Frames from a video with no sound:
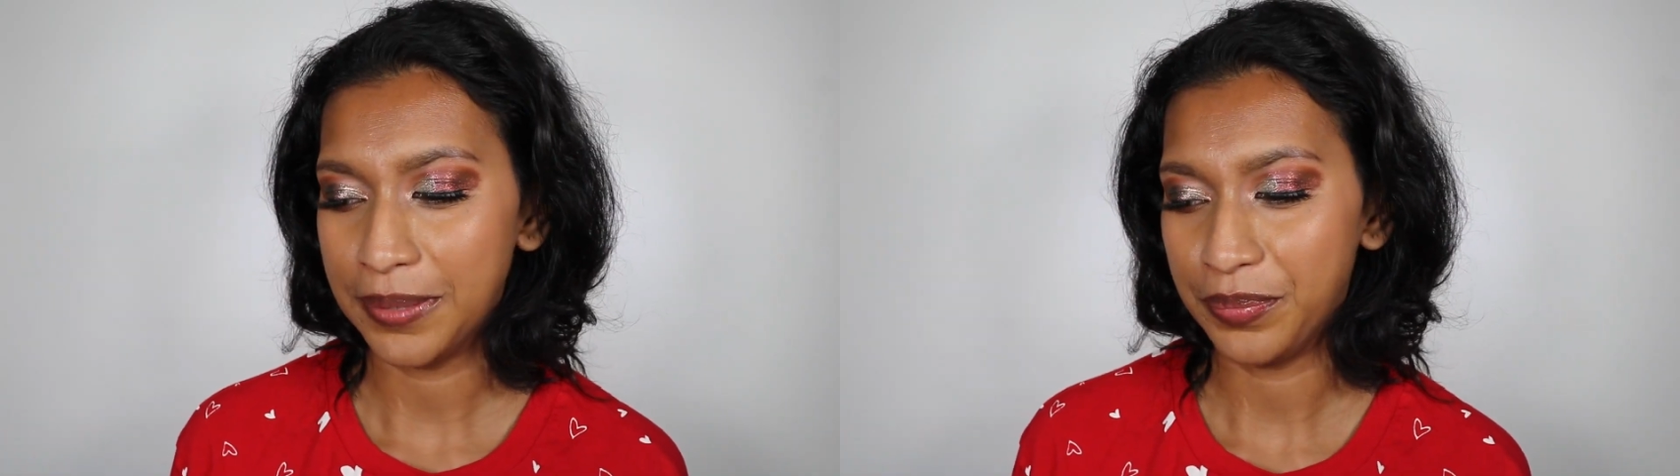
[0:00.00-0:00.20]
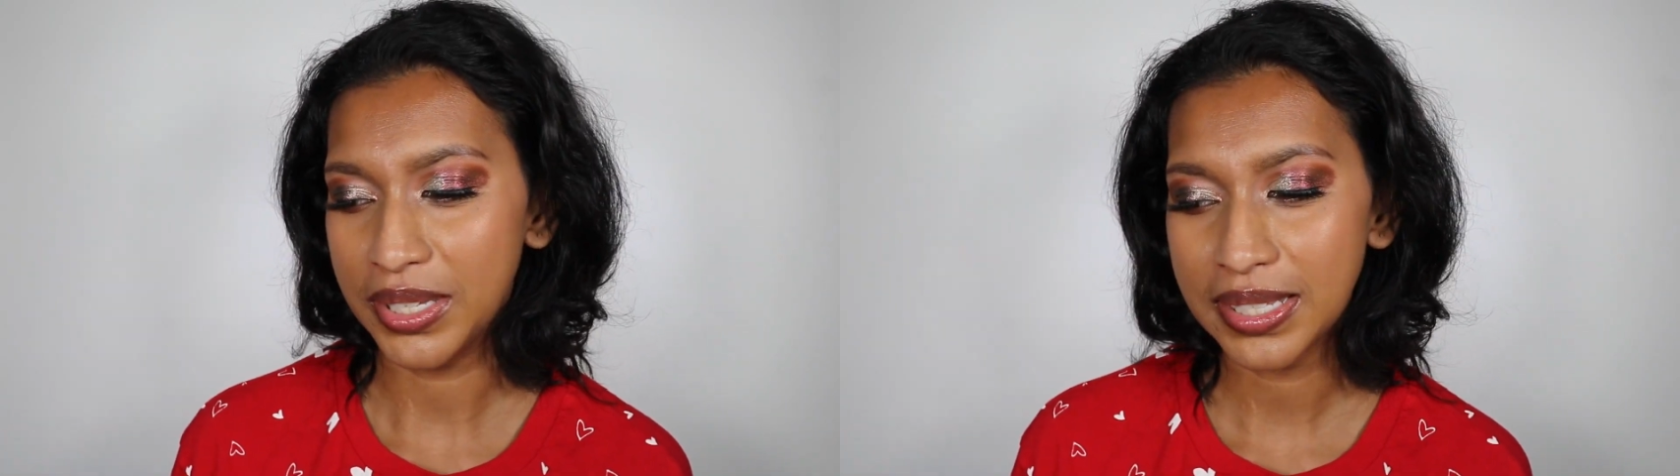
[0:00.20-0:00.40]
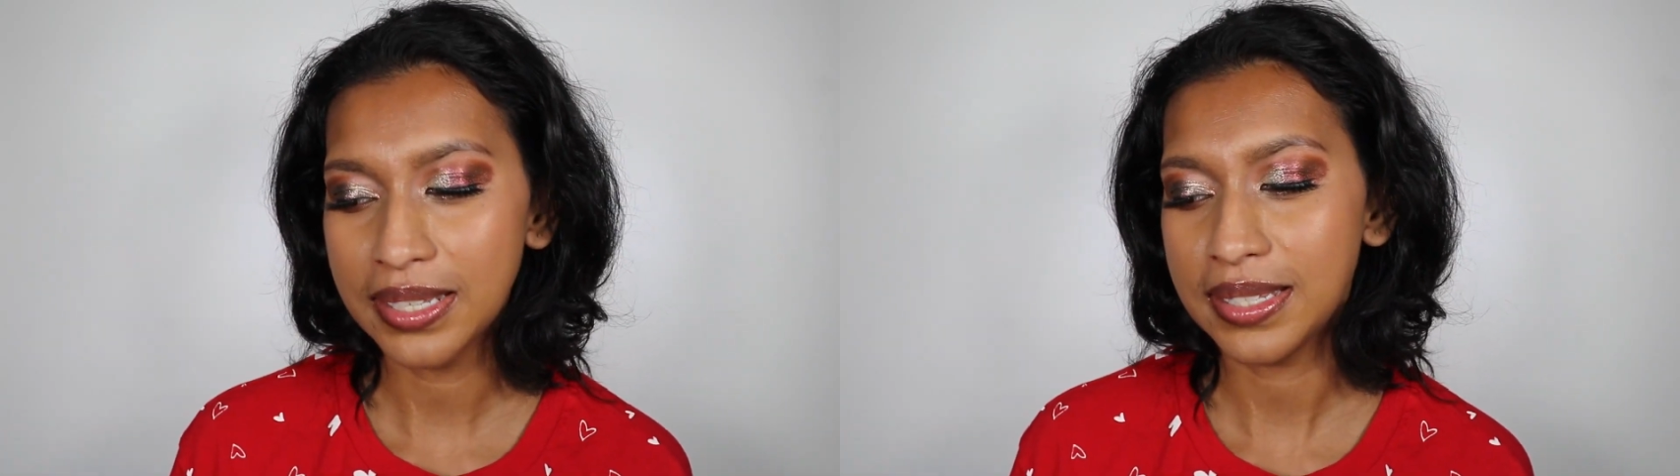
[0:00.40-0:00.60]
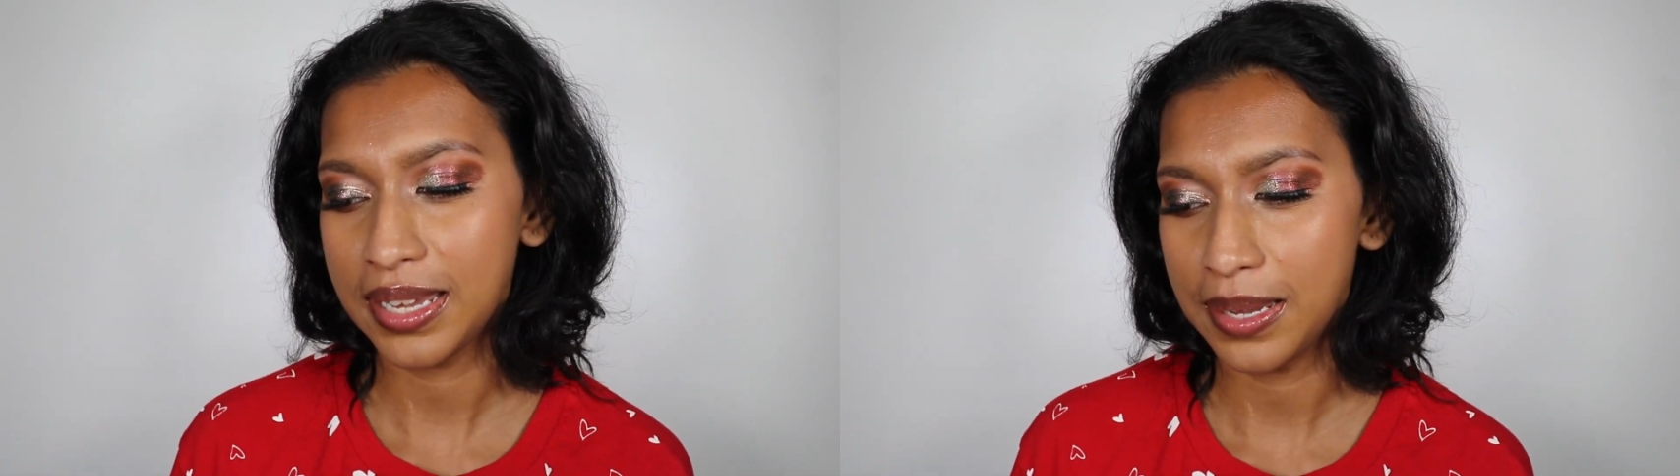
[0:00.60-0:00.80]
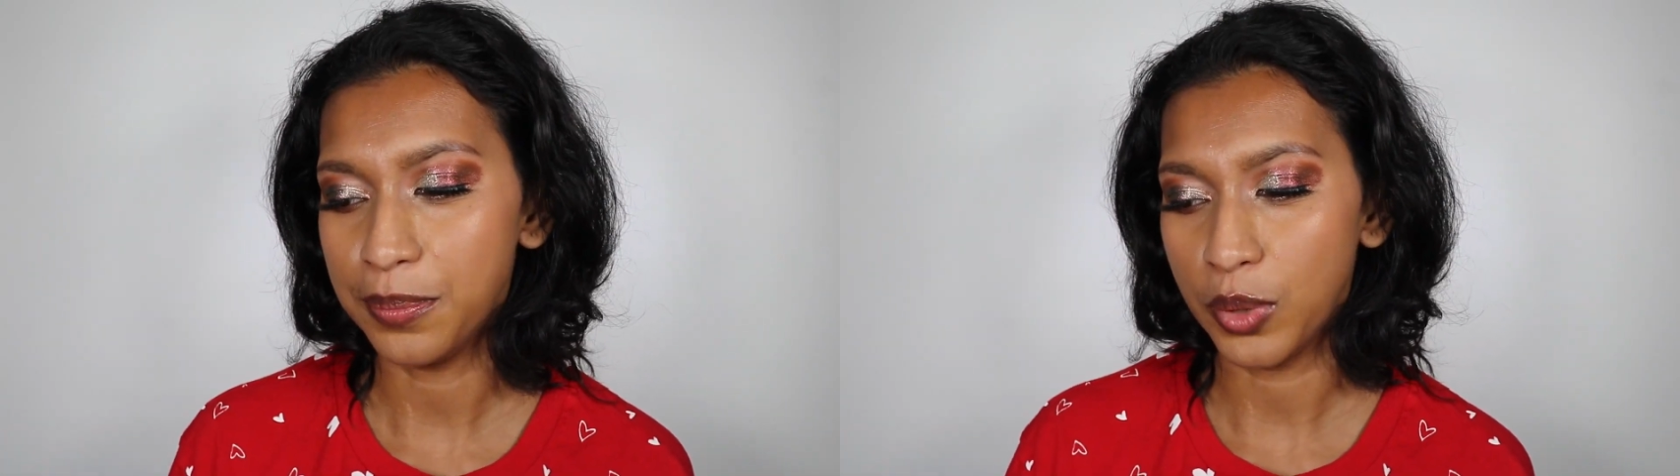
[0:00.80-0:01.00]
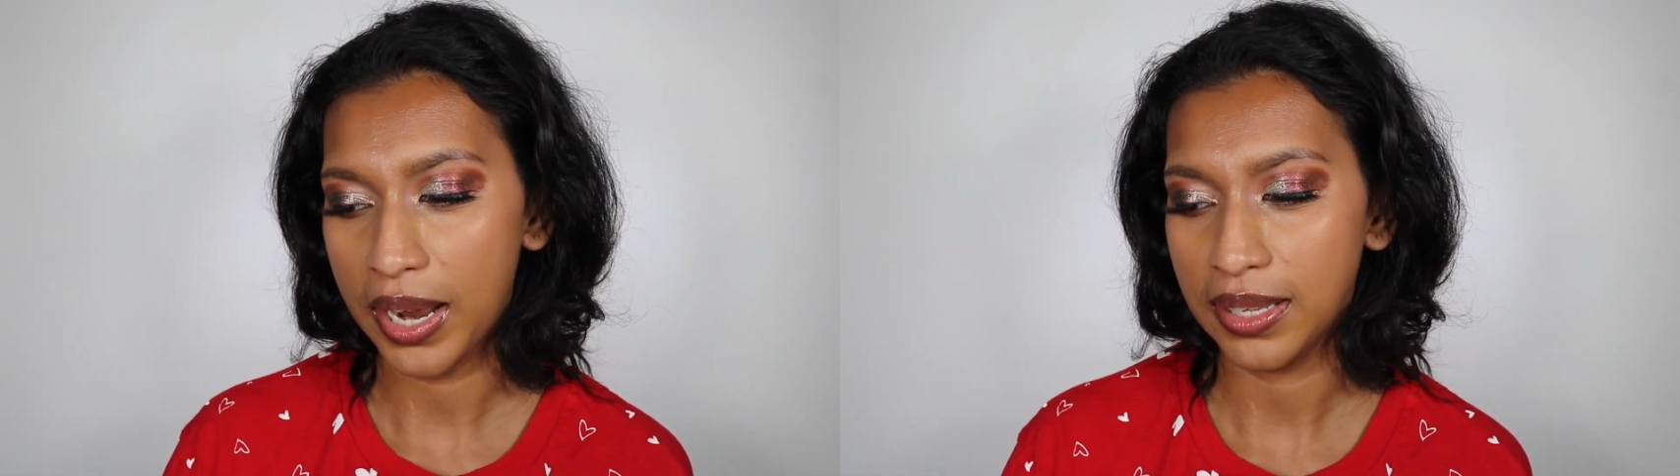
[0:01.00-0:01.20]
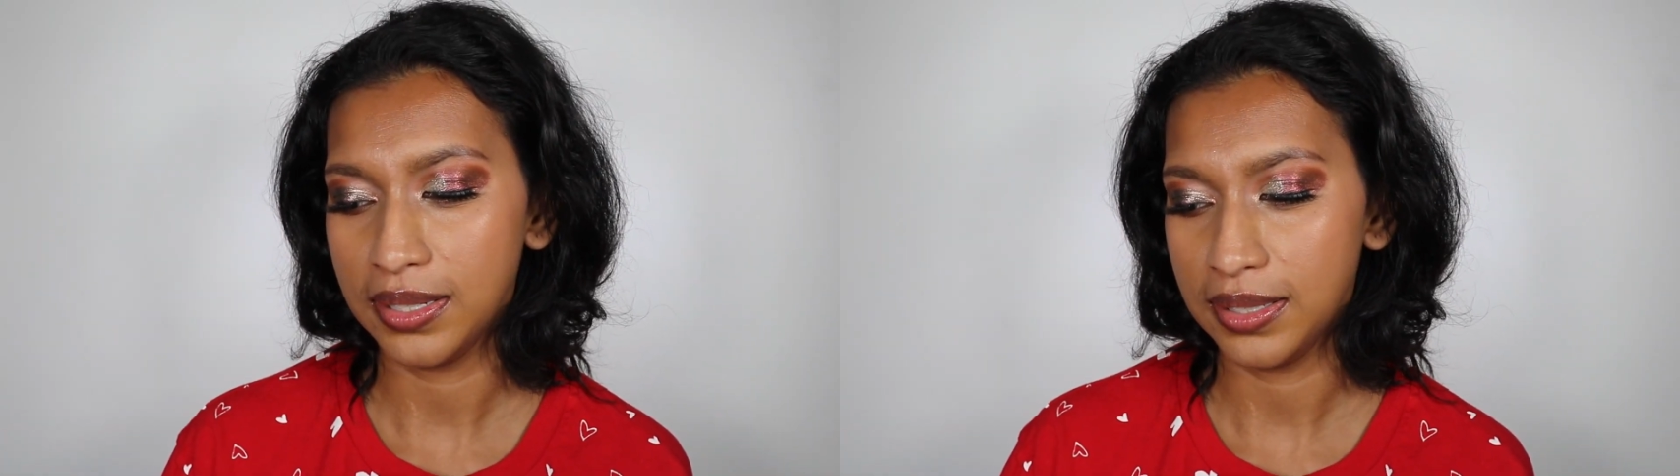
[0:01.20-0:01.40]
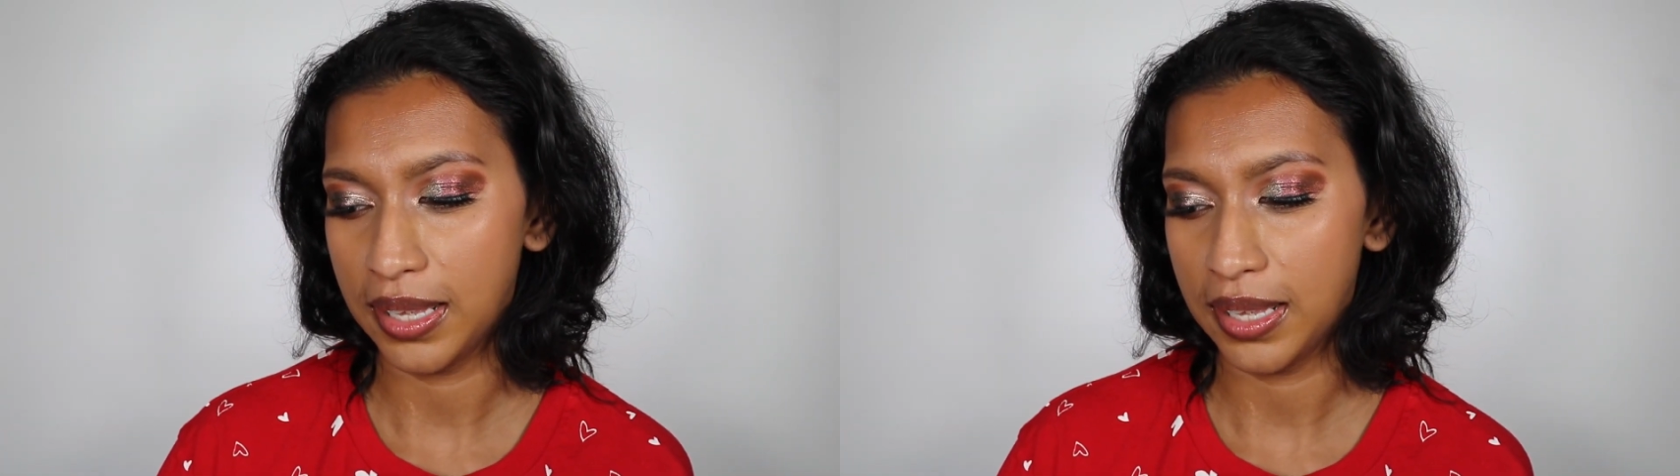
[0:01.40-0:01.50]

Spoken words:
This is a brand